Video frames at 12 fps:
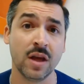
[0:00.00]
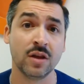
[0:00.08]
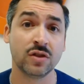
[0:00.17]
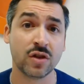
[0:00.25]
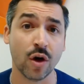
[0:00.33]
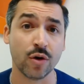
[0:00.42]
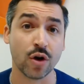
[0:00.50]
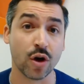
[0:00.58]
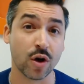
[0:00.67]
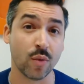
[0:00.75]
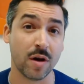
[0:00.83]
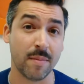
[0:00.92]
So you're
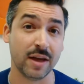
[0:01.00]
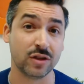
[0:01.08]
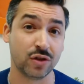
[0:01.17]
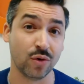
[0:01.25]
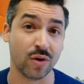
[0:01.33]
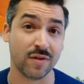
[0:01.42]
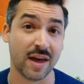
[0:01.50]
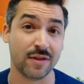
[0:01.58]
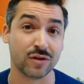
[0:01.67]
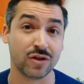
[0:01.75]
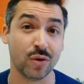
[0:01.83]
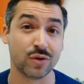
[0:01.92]
going to want to make sure that
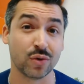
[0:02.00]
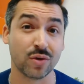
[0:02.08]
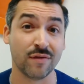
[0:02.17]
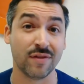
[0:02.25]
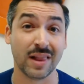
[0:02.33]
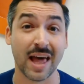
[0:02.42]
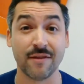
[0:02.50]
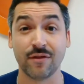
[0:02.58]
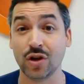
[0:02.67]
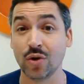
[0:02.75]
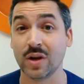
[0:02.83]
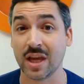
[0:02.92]
there's no sort of life
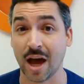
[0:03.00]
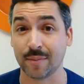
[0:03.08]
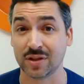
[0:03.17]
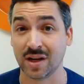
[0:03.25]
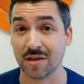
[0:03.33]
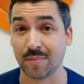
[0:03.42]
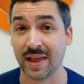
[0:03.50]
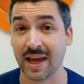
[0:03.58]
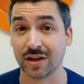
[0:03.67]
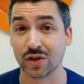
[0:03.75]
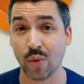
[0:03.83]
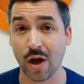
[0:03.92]
annuity option in the
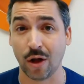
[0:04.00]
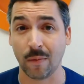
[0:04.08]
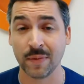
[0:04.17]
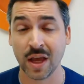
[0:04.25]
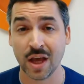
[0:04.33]
plan as well.